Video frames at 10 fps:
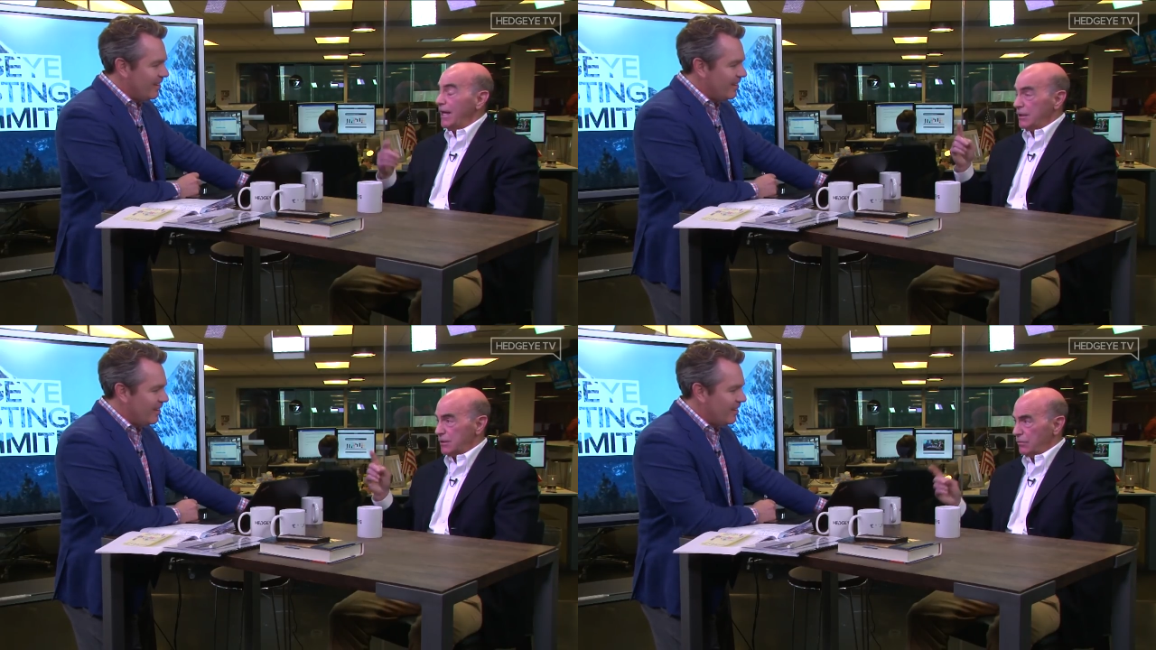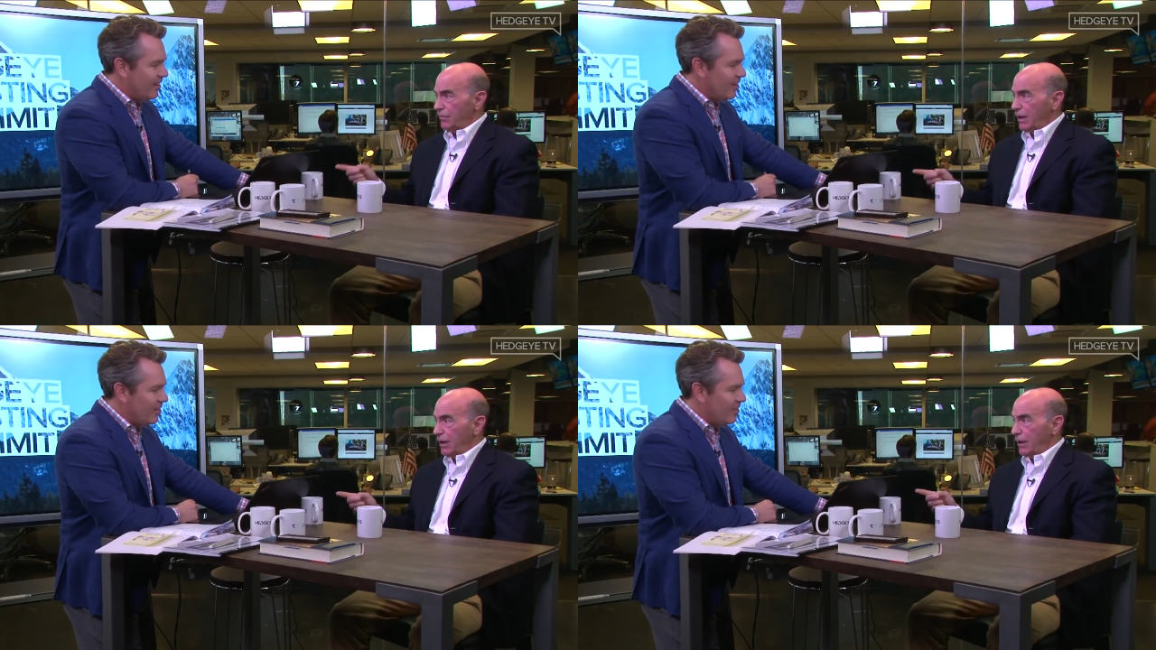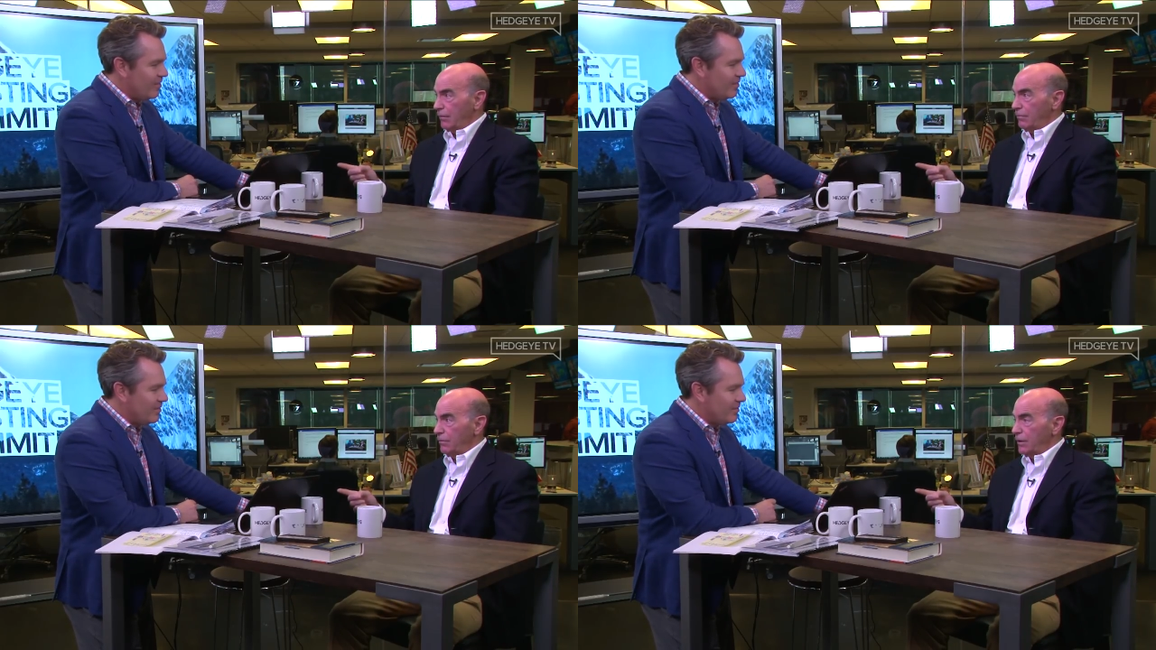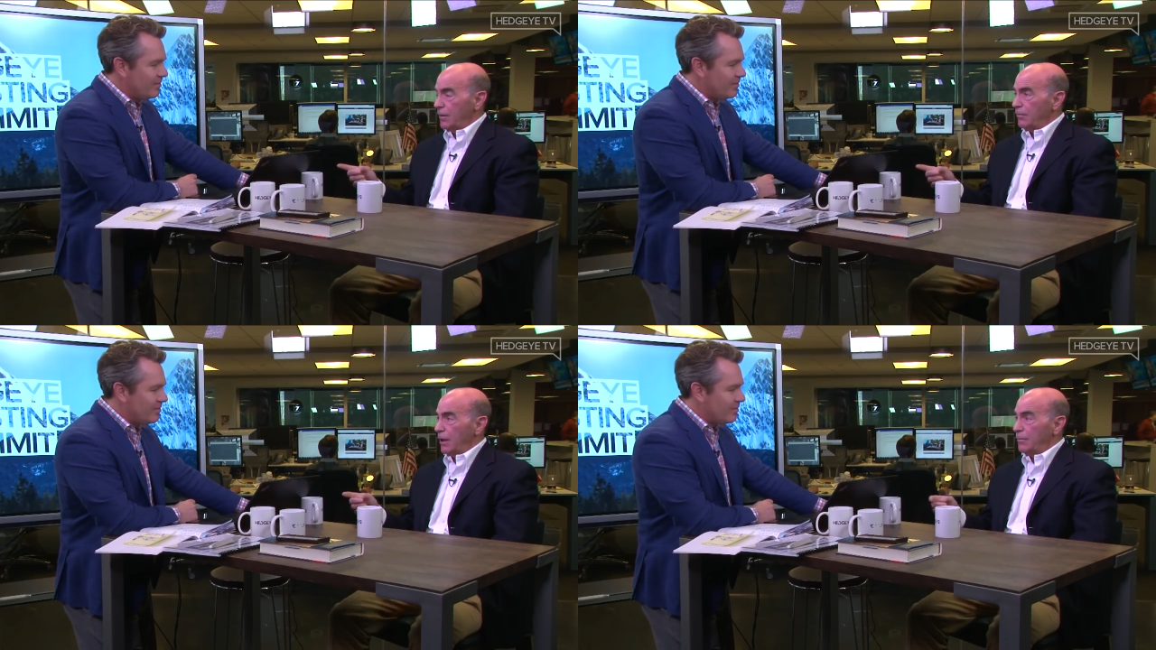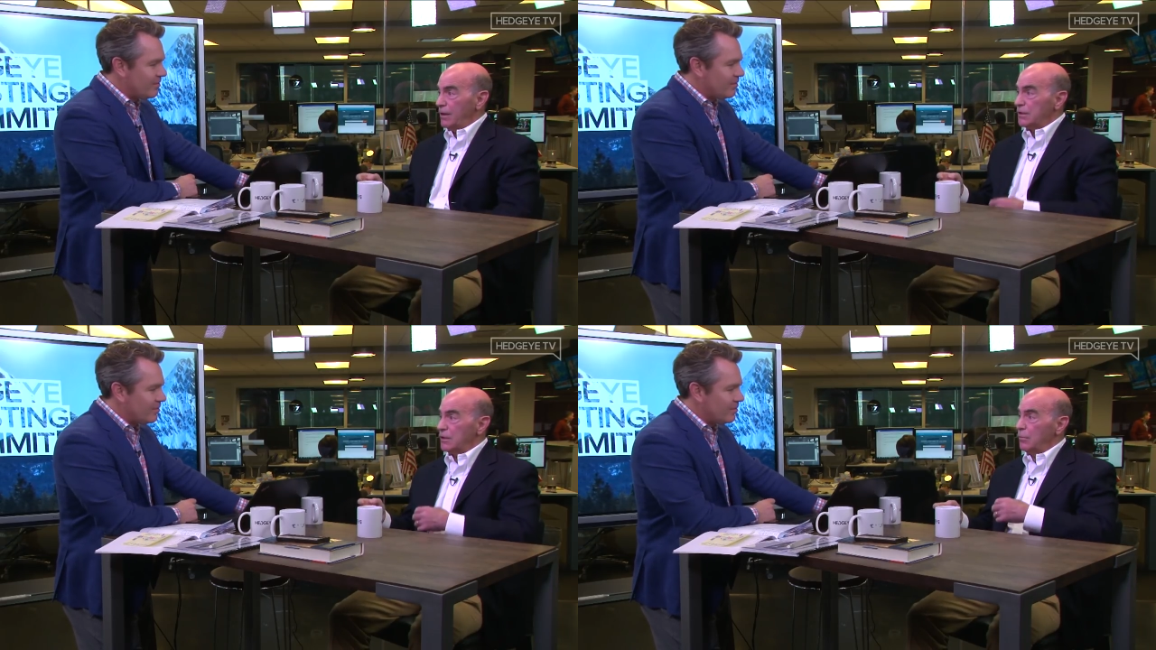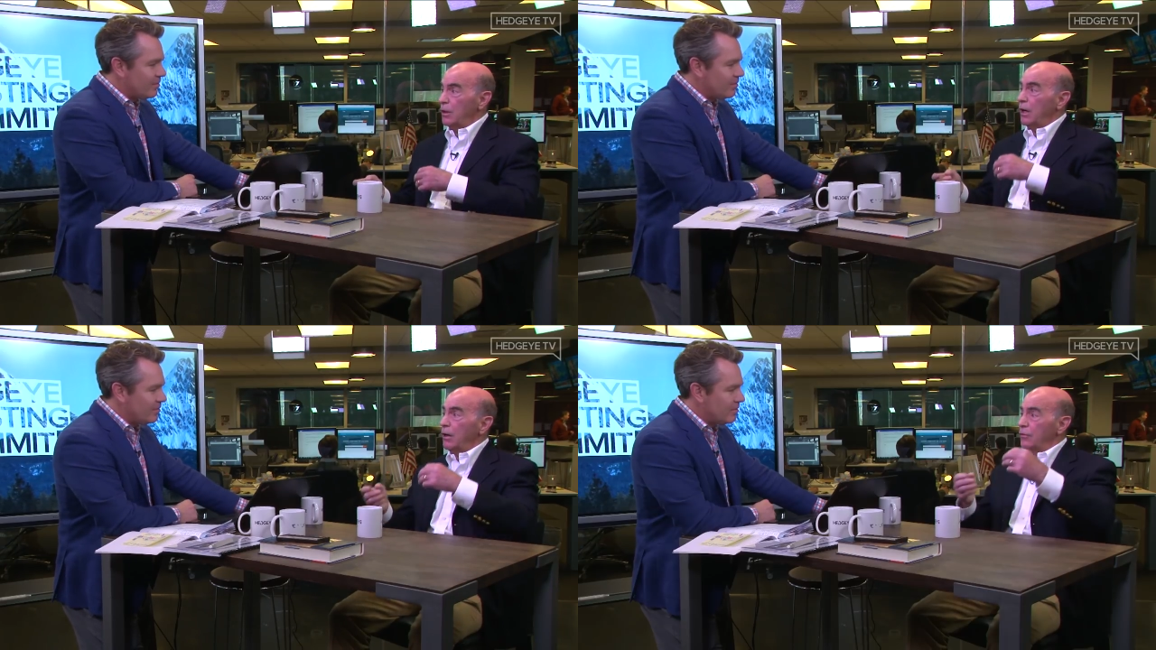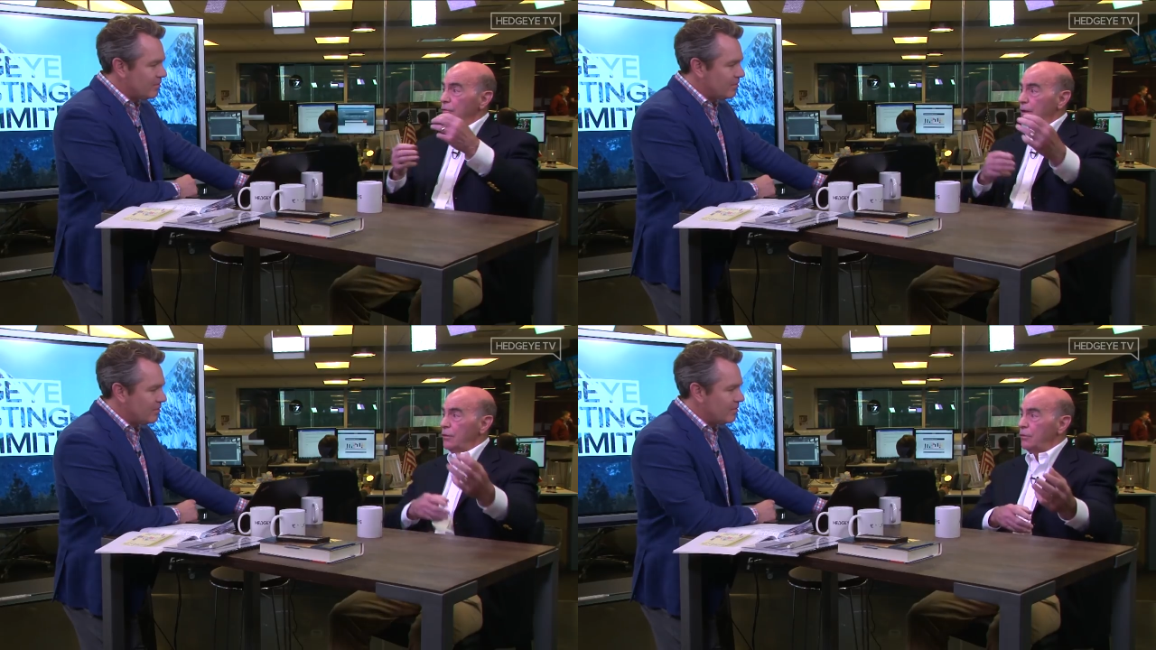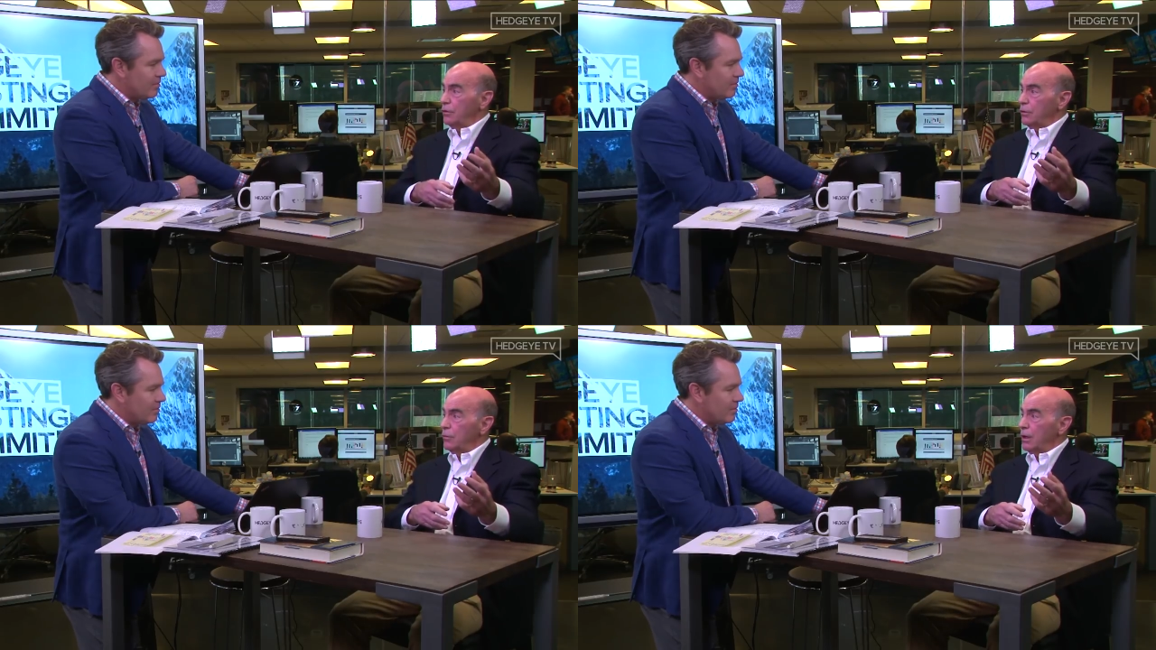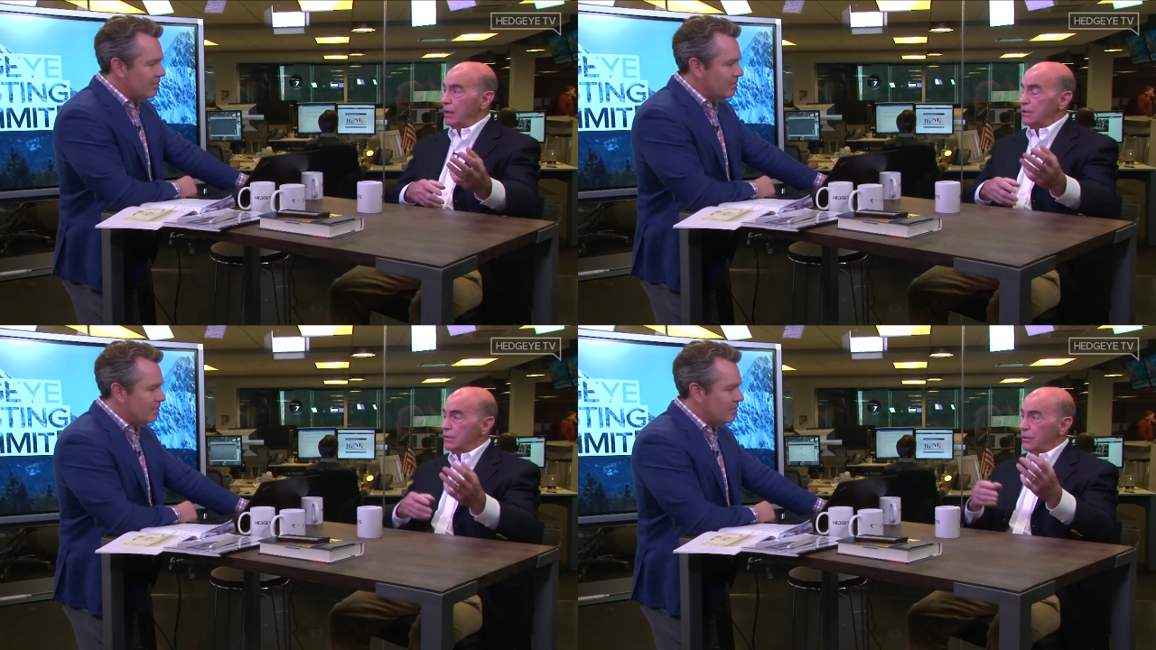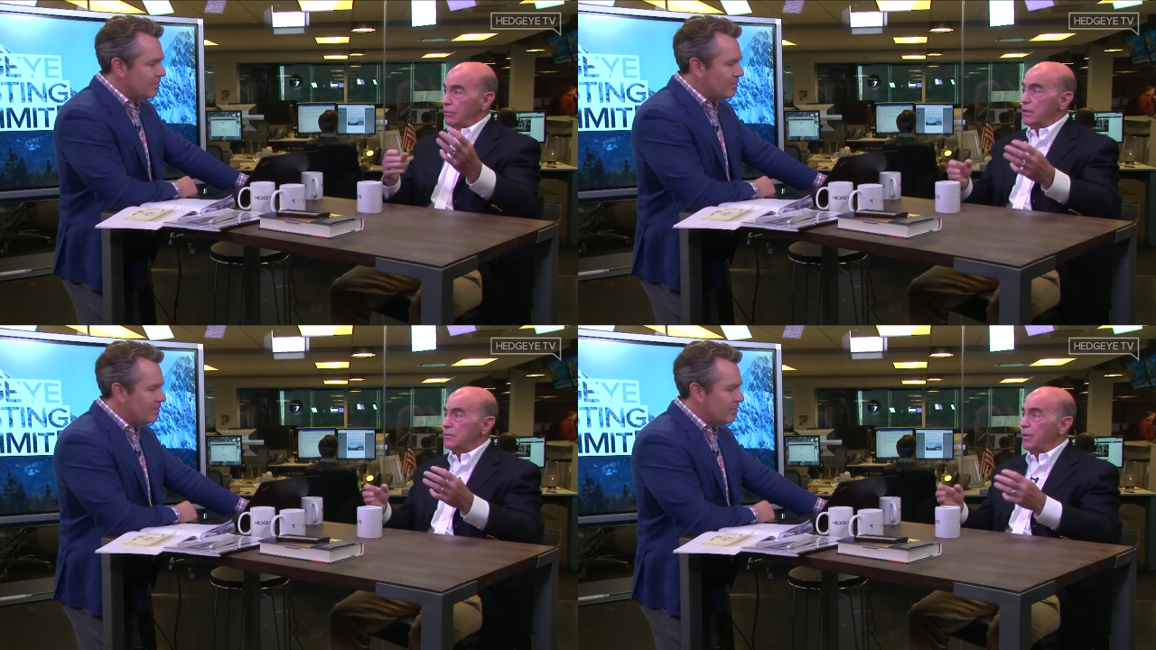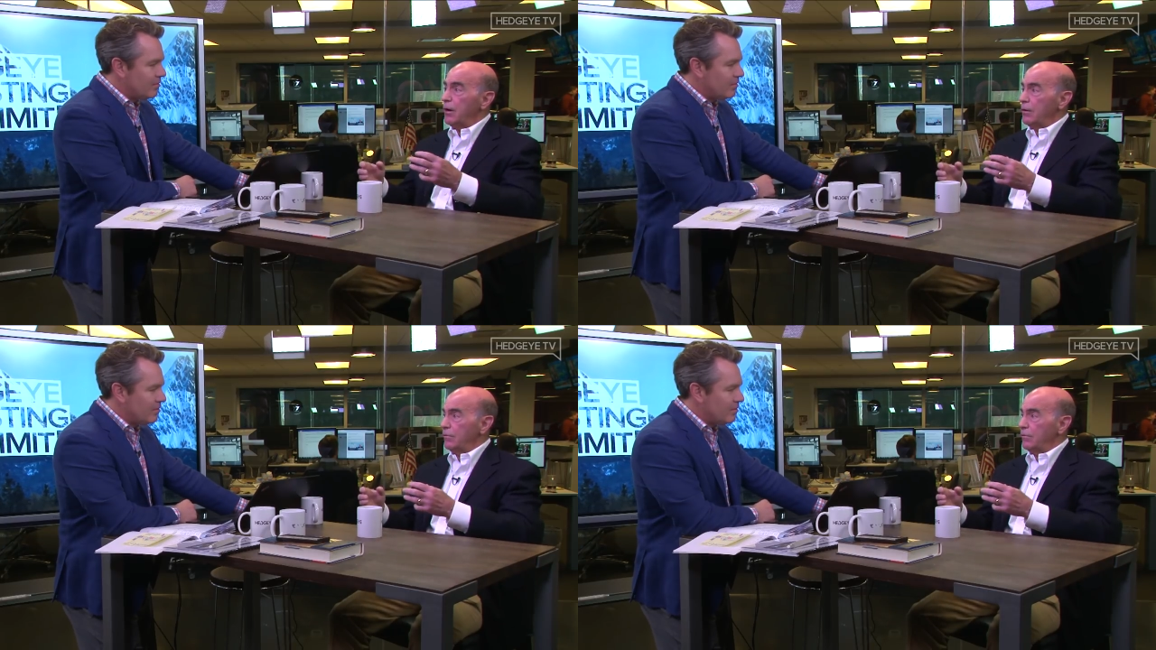Speaker 1: and survive by being someone other than who you are. So there is part